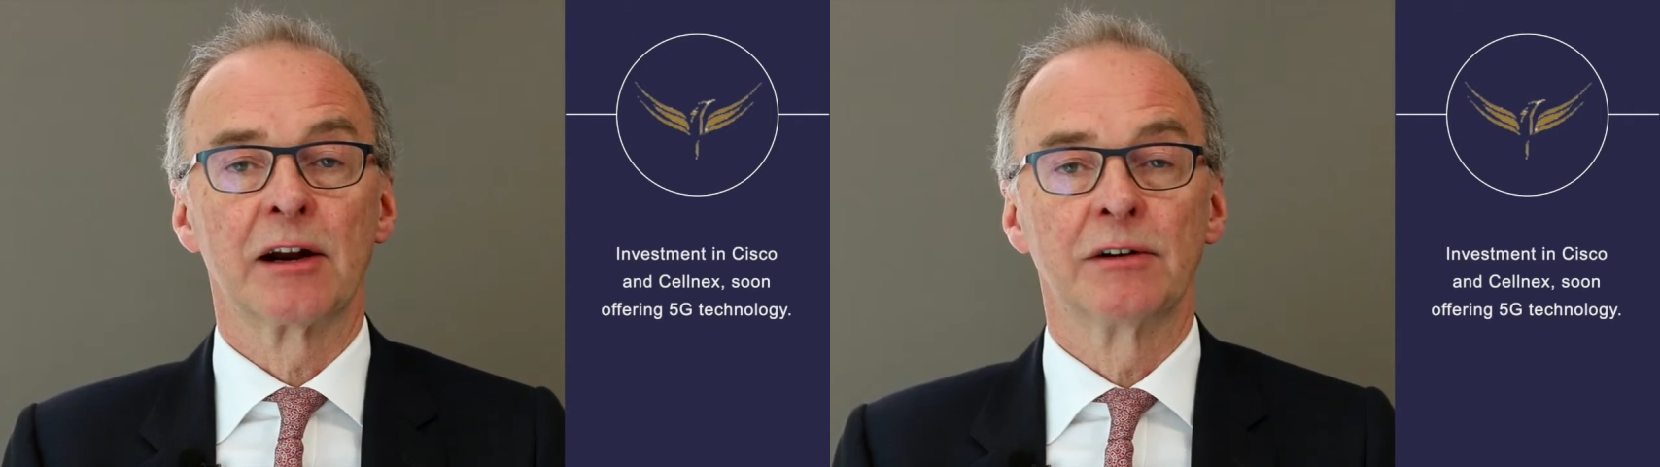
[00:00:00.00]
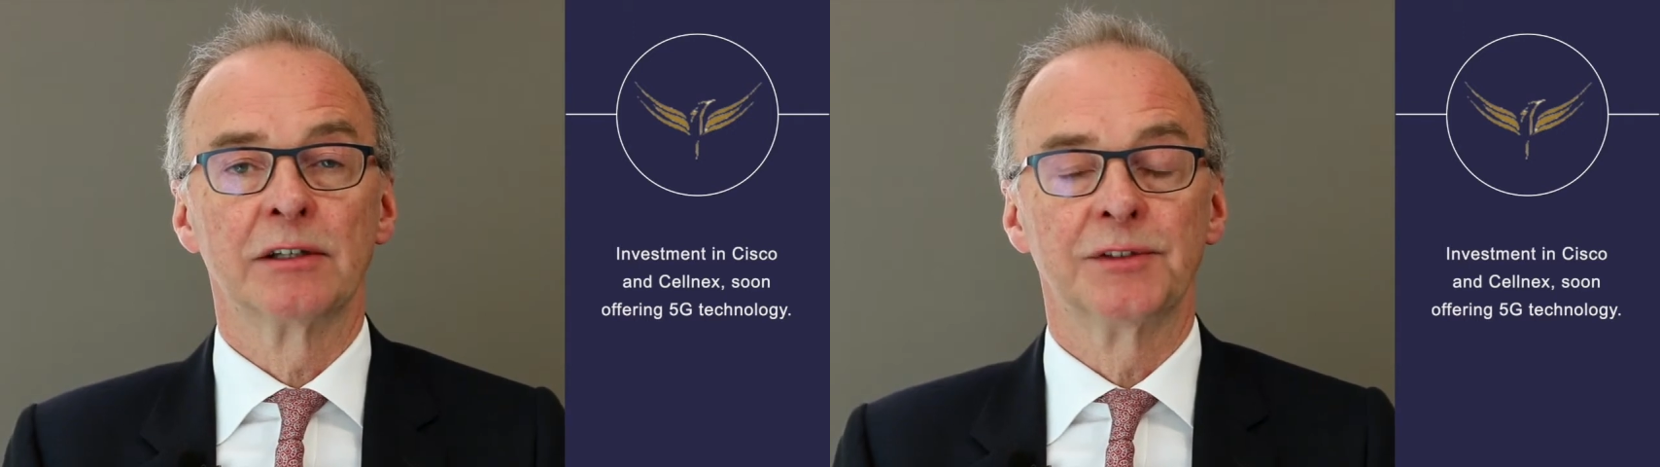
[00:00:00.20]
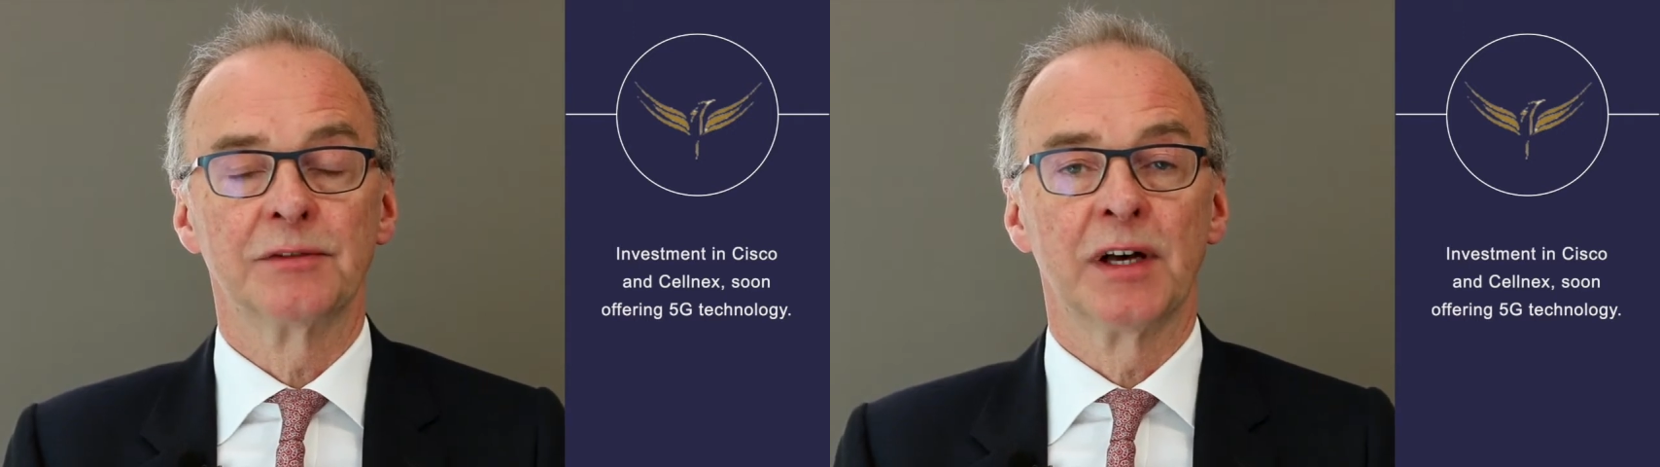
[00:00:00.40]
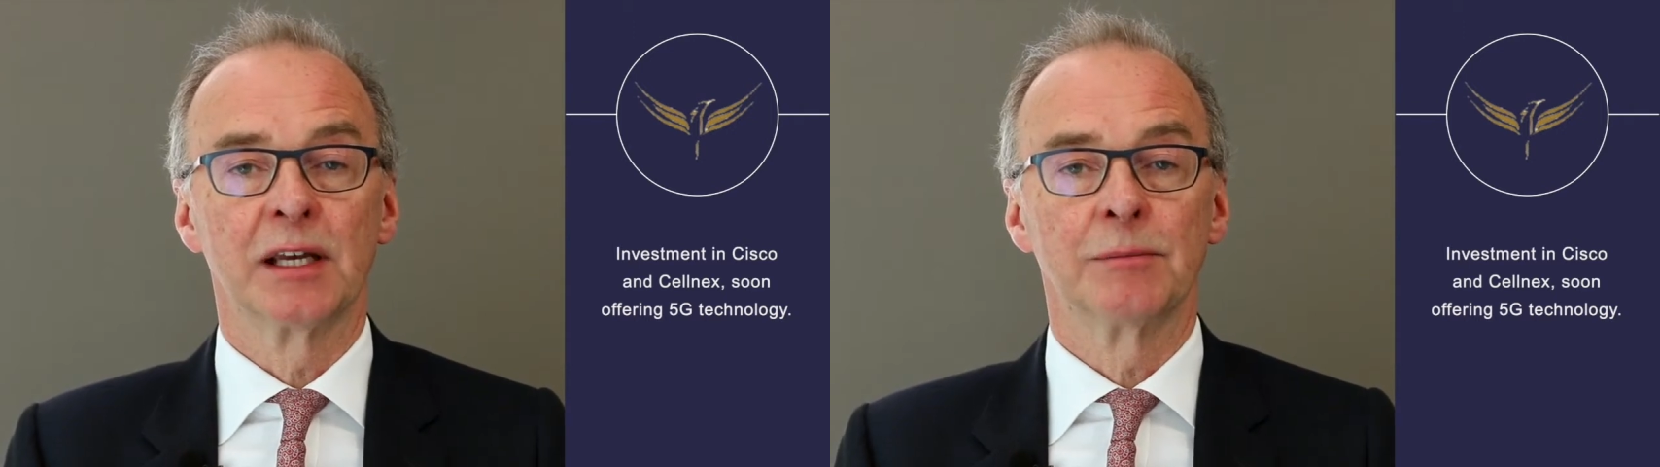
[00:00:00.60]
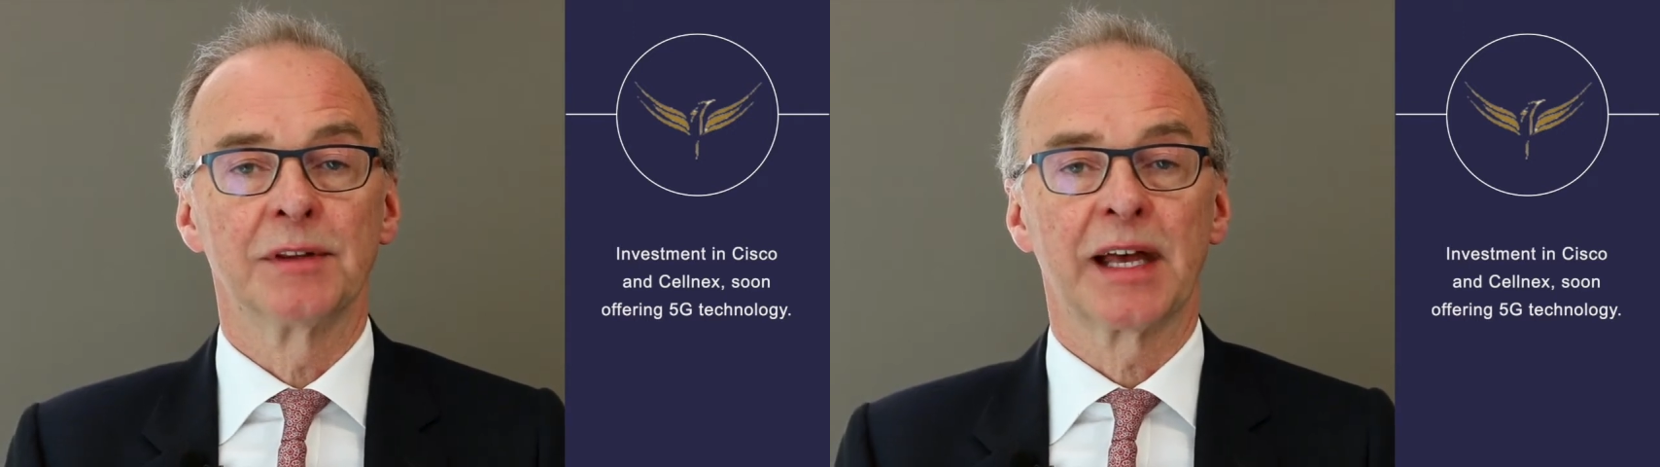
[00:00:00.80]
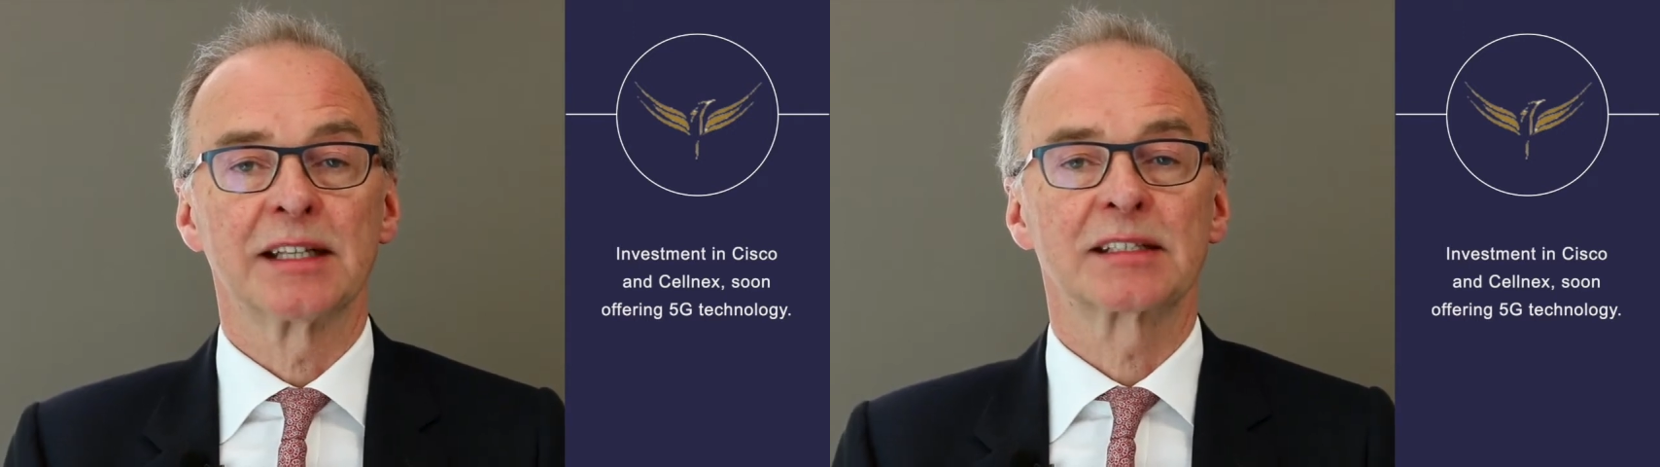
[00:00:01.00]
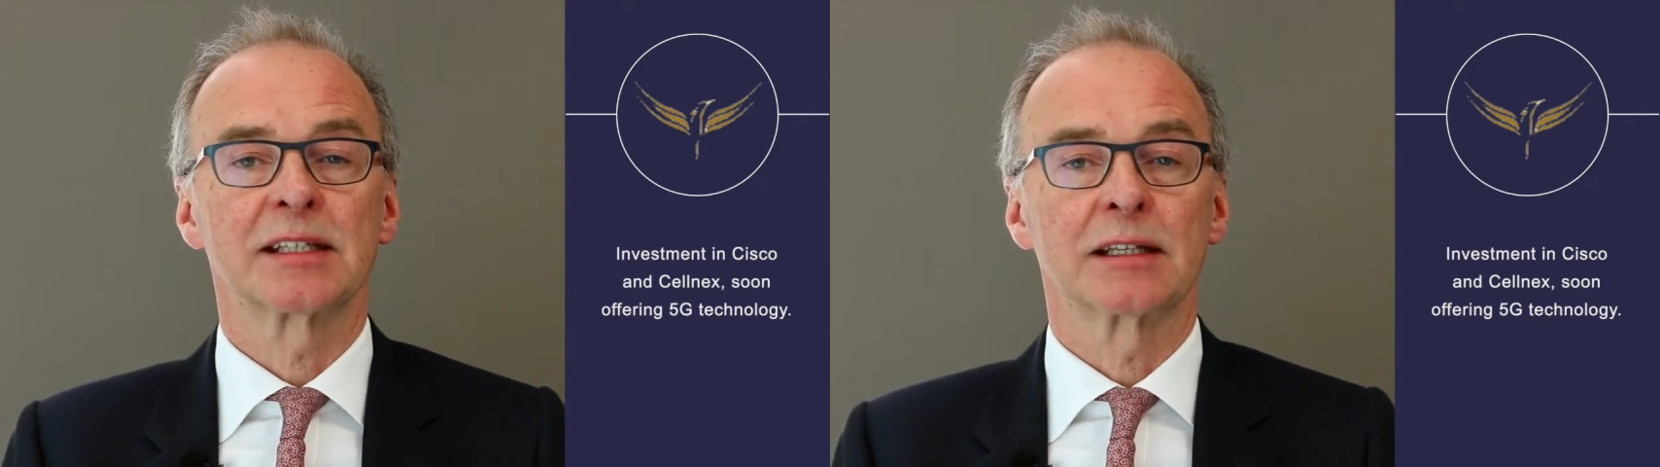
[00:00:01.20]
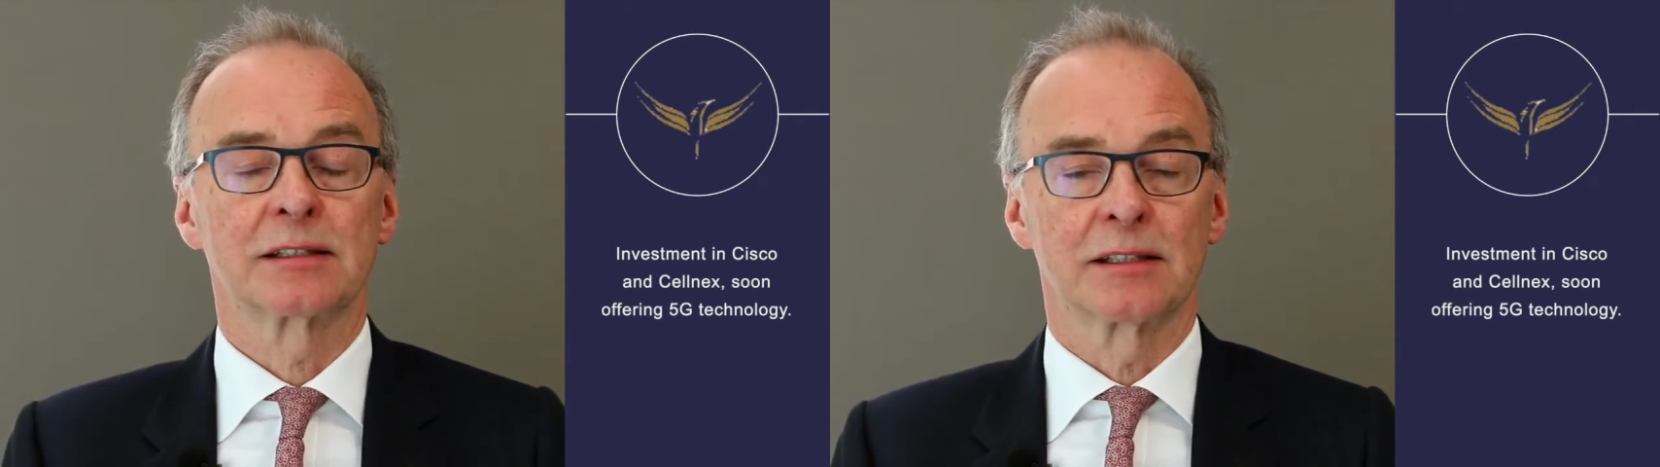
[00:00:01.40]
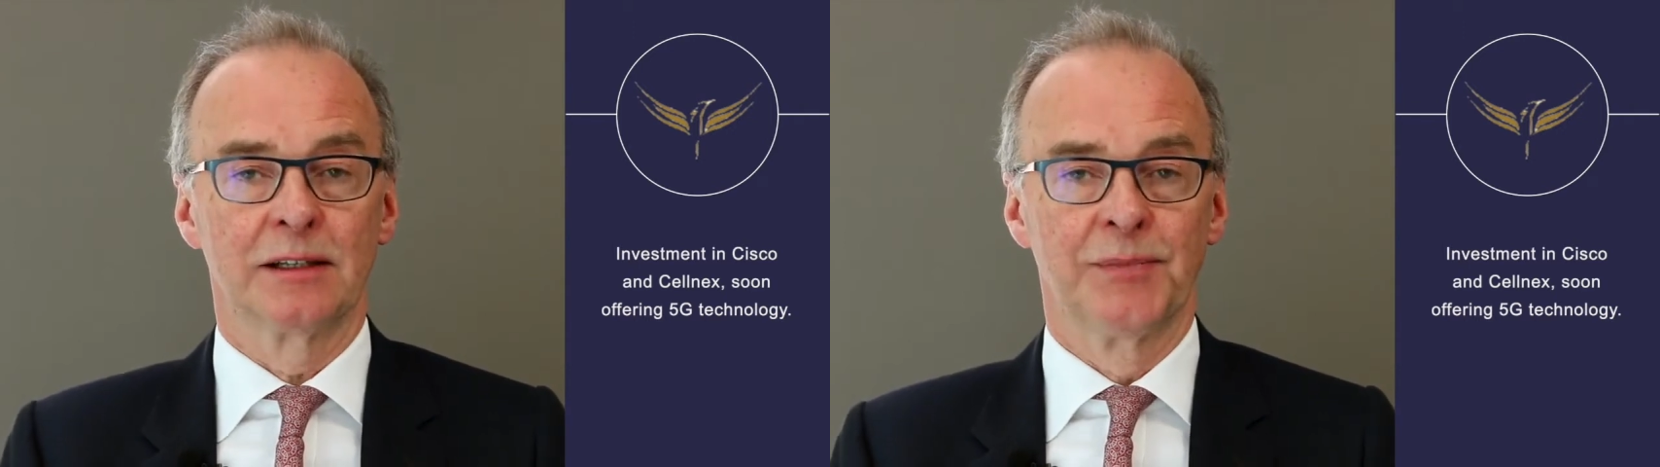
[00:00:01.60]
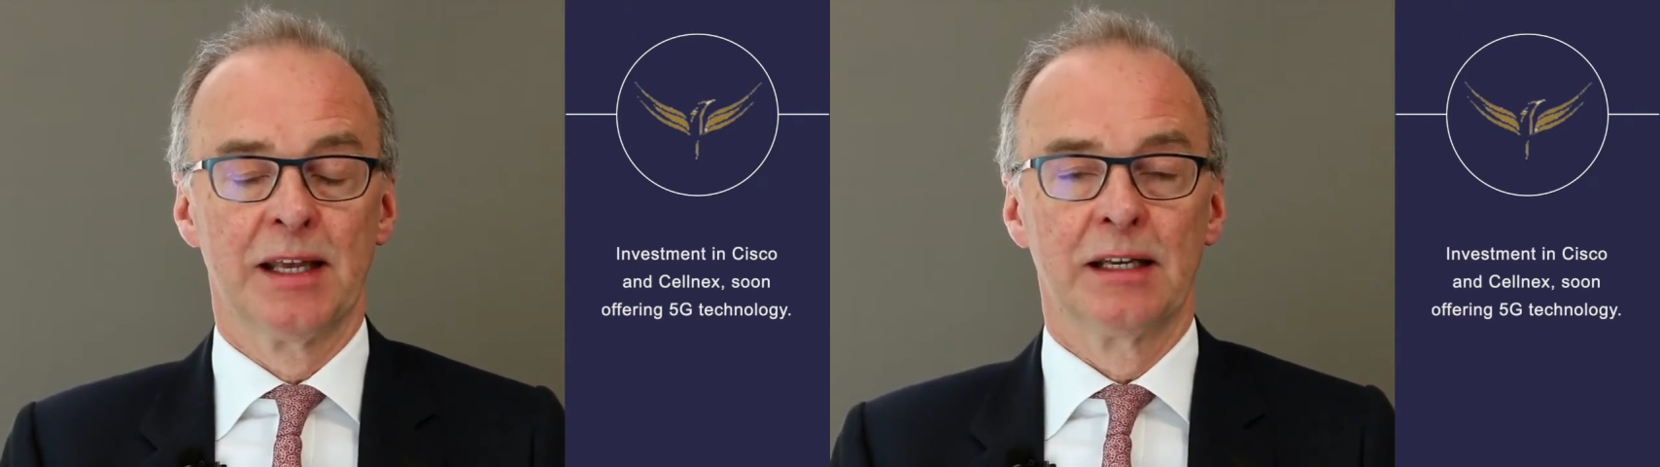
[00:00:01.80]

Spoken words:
area of development, that sector,